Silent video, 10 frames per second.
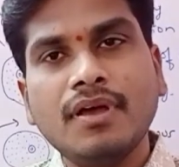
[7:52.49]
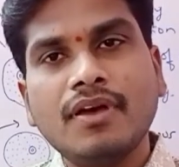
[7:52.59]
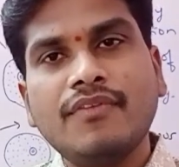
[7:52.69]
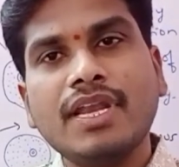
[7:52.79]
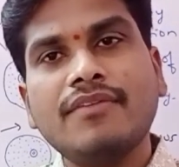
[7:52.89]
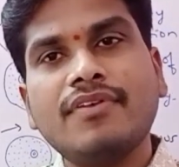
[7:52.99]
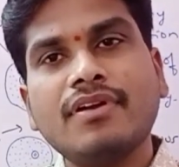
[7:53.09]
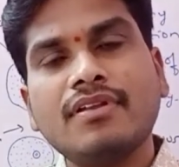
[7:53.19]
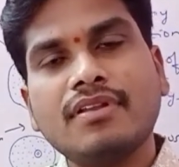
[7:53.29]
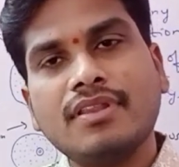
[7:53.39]
Whenever
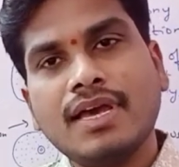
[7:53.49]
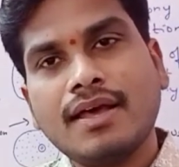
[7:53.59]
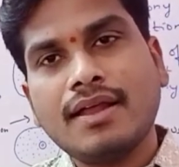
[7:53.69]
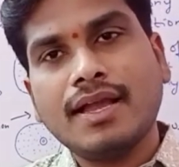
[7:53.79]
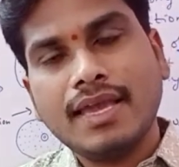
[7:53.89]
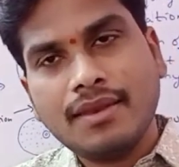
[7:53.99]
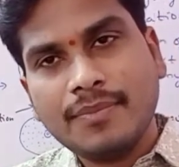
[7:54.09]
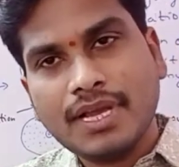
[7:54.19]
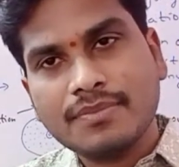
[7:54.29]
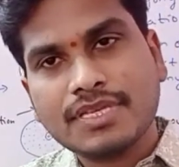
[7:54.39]
they are again
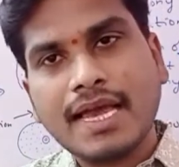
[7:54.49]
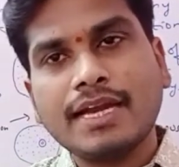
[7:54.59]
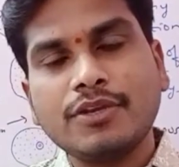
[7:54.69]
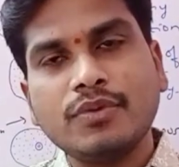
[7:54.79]
becomes active,